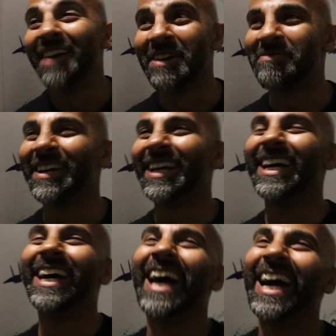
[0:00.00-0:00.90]
he's all right with
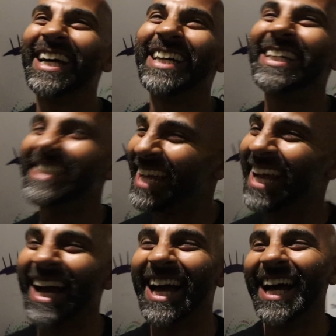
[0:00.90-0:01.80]
them though, isn't he, Dereck? Uh, yeah.
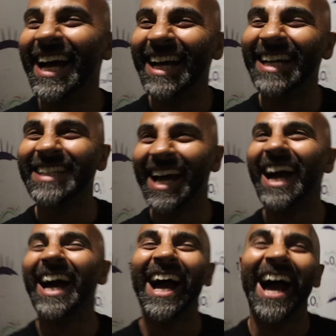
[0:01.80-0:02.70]
Considering what happened
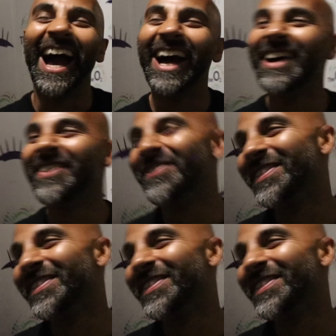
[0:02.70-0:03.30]
yeah. last time.